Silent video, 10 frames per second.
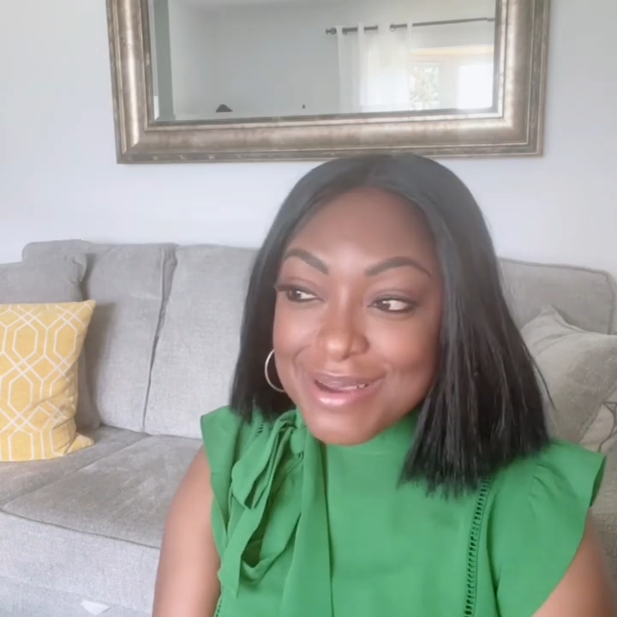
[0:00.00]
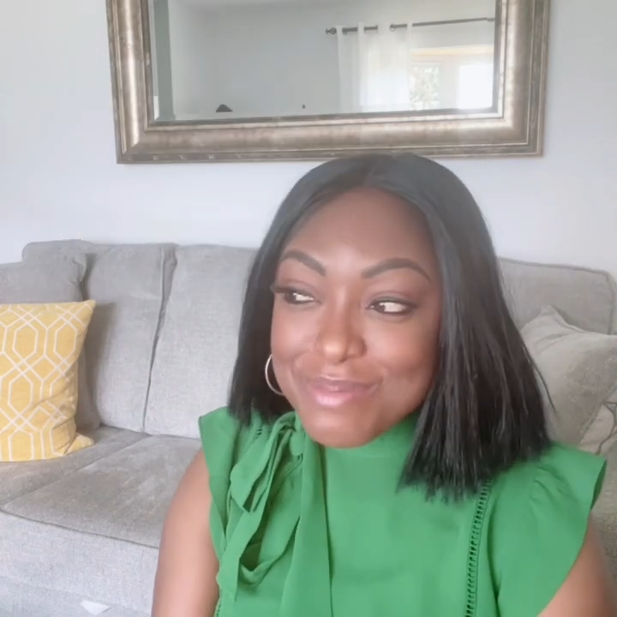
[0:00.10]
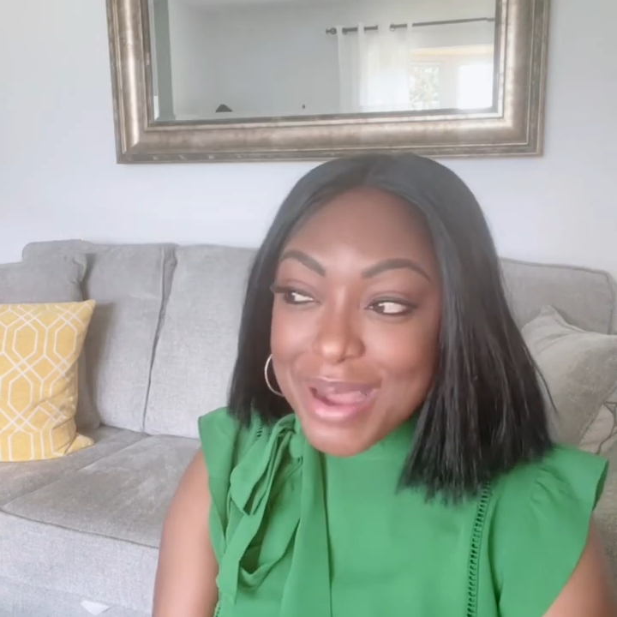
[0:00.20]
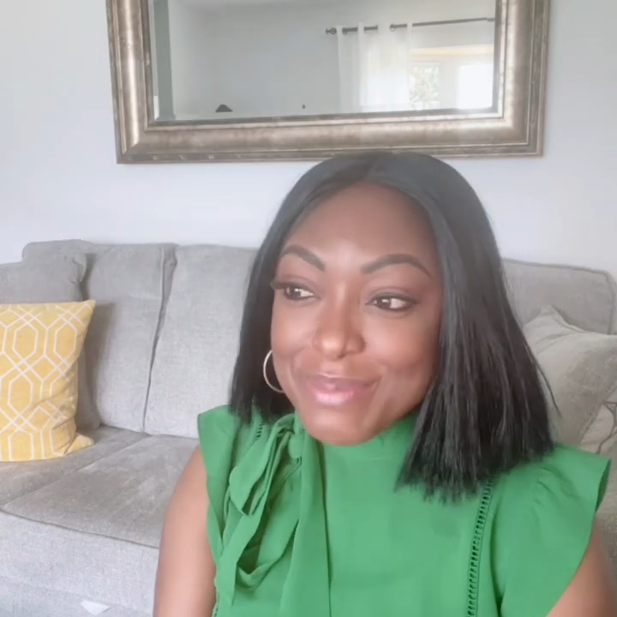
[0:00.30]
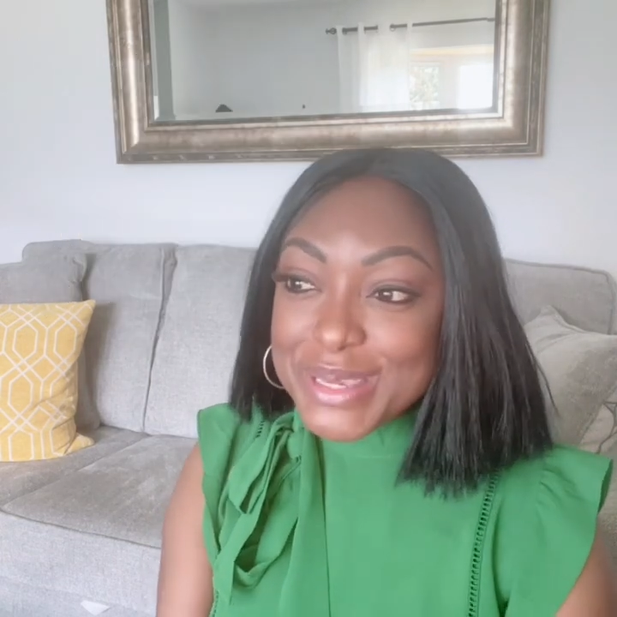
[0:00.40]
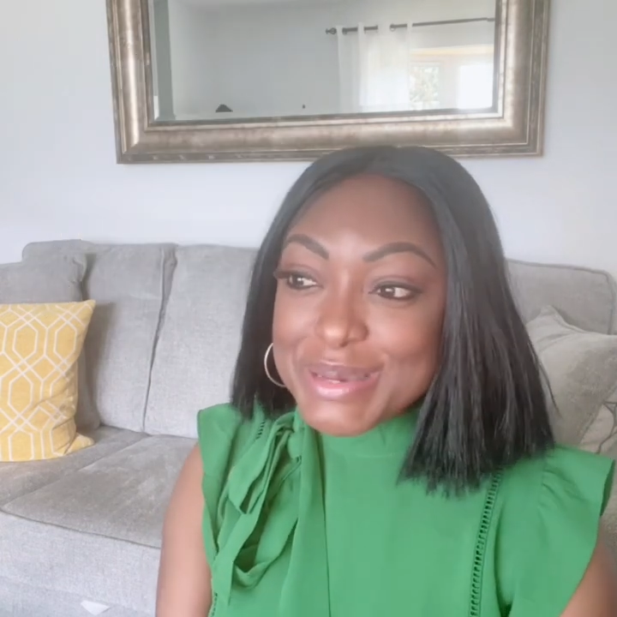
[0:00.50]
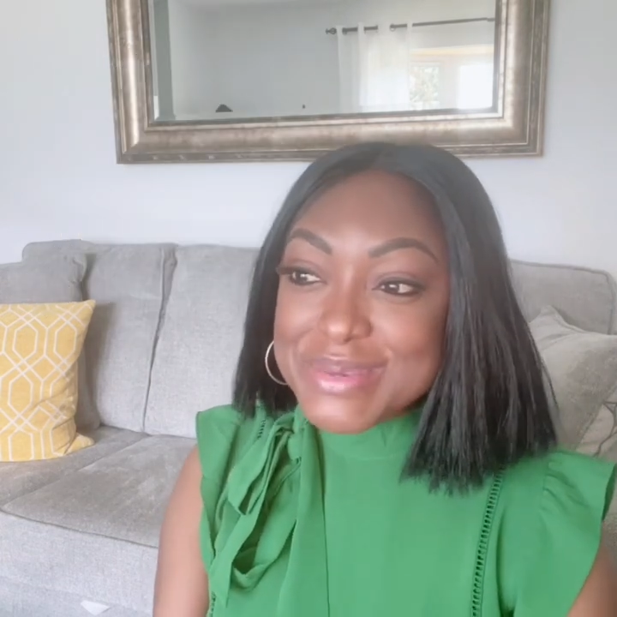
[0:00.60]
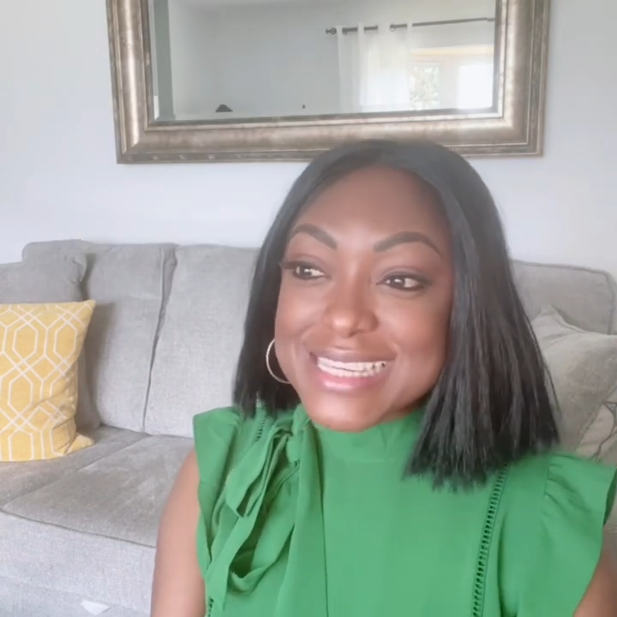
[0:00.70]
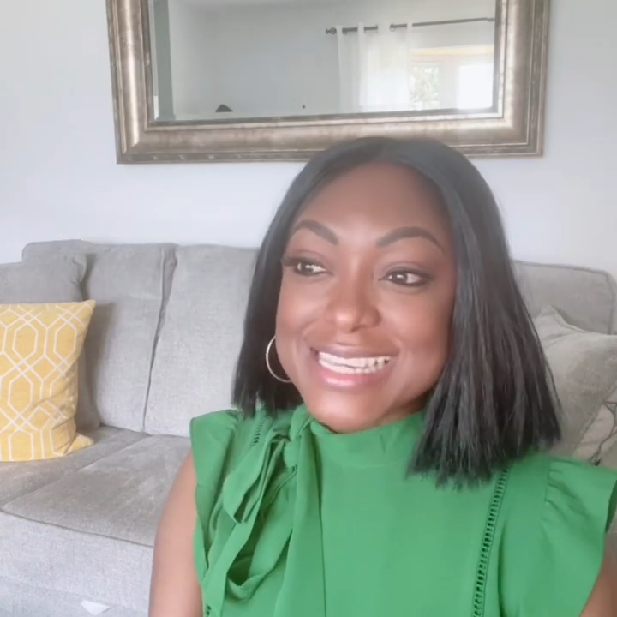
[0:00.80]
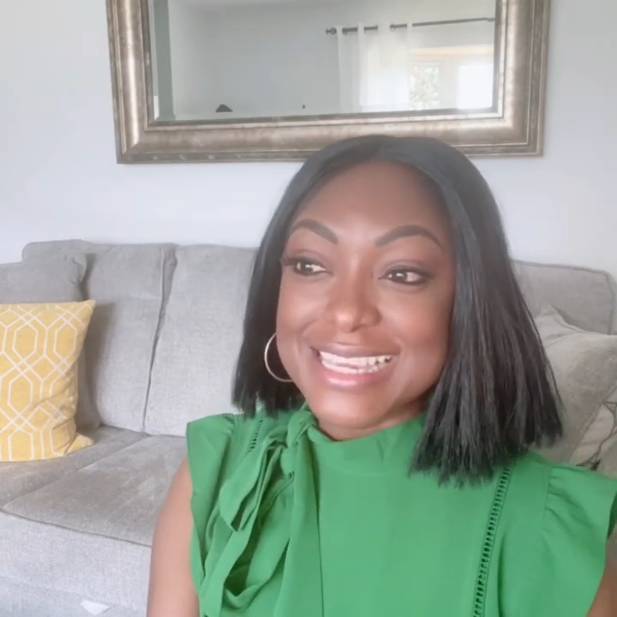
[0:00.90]
mommy and
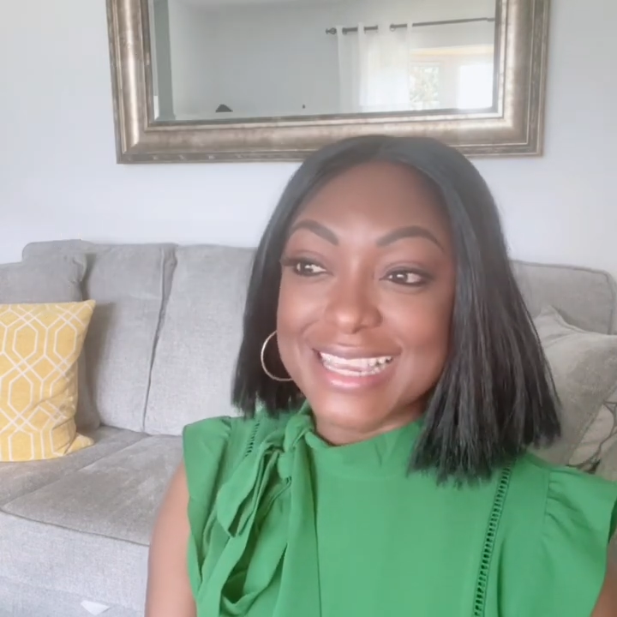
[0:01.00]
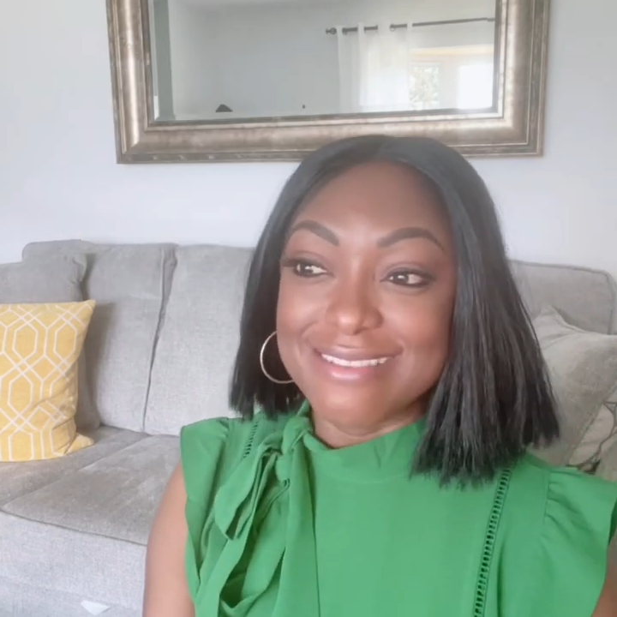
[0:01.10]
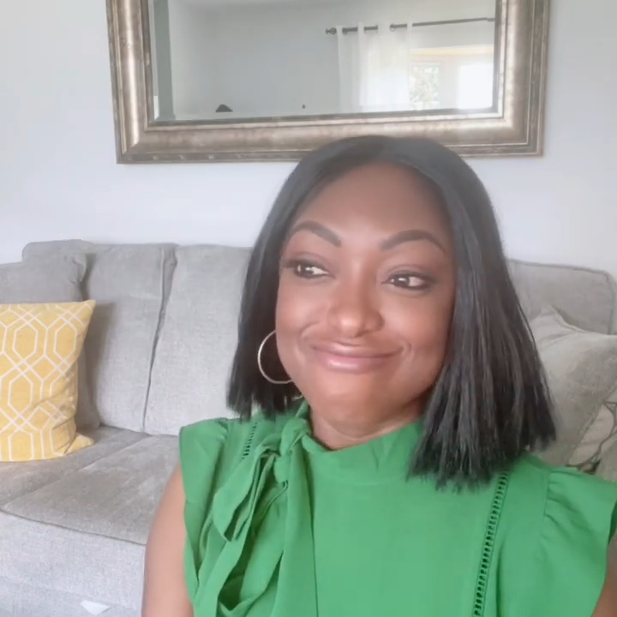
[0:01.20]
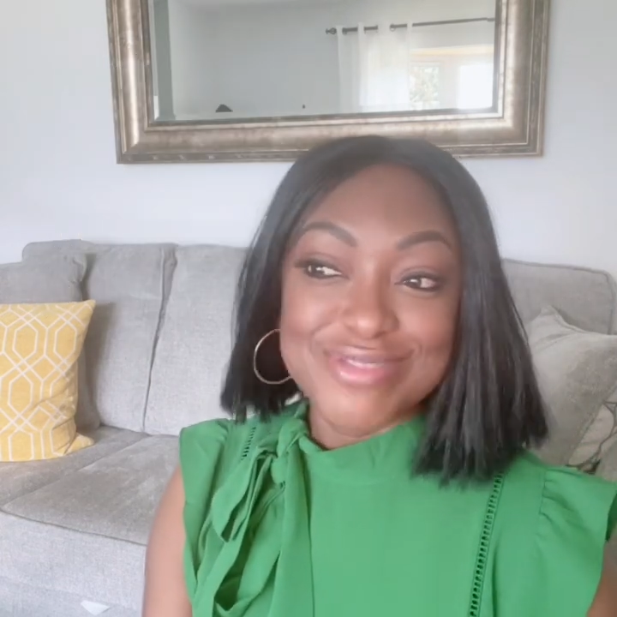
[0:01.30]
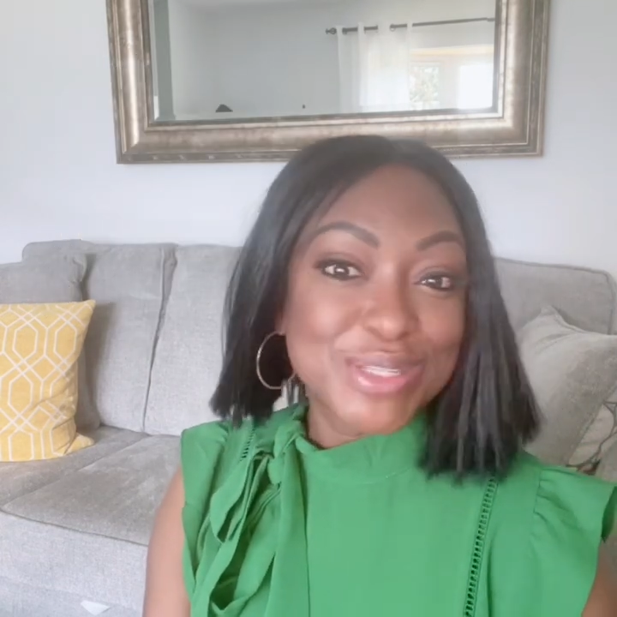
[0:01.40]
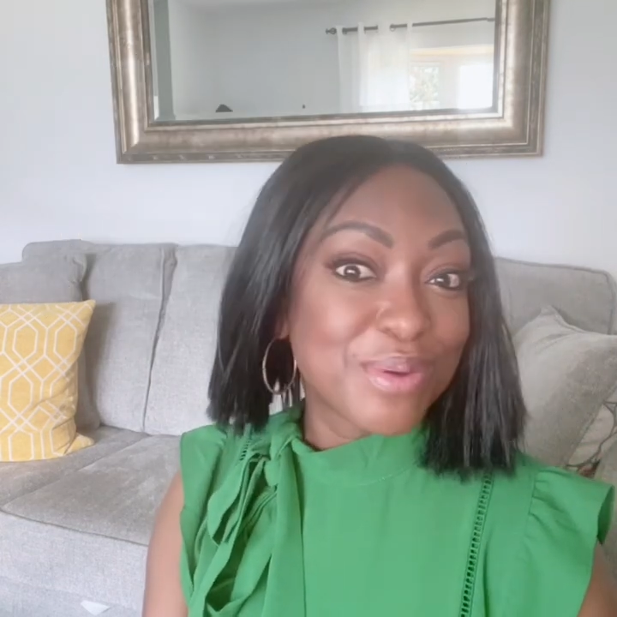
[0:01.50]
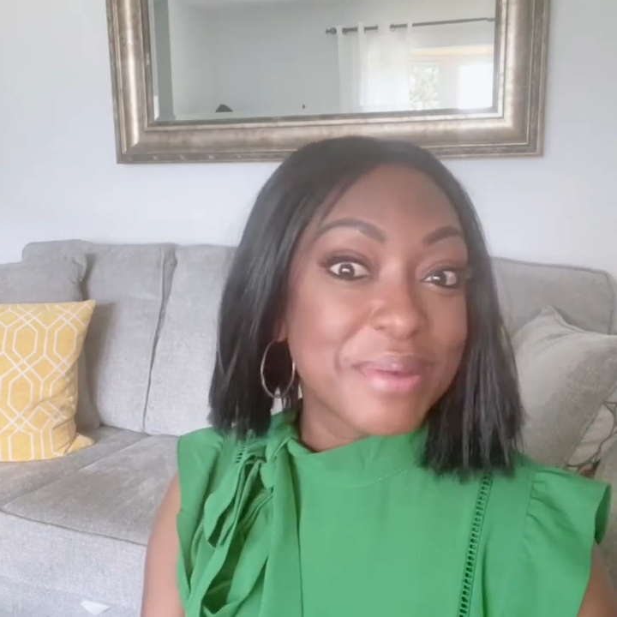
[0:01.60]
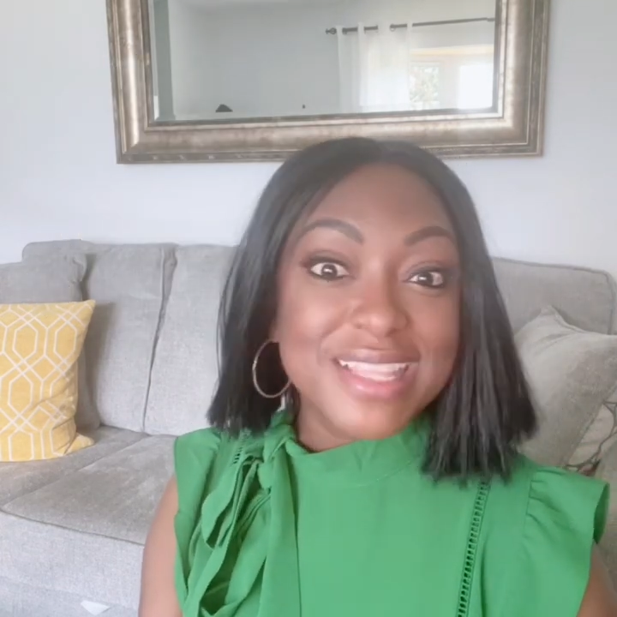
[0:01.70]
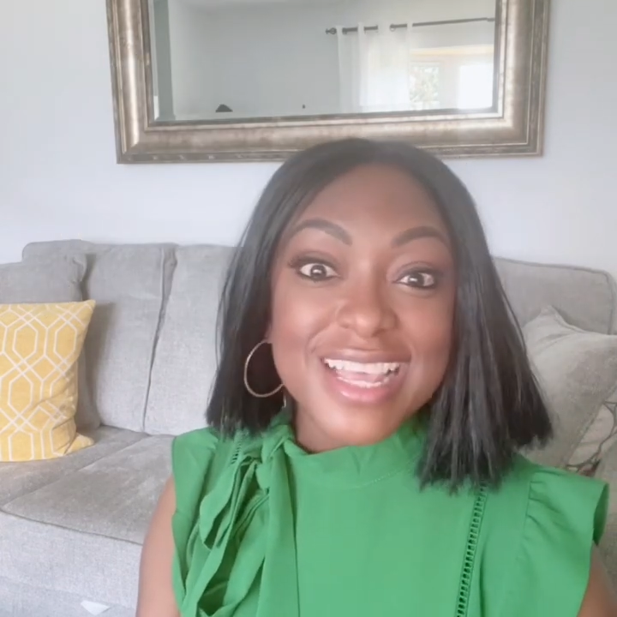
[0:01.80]
me, swimming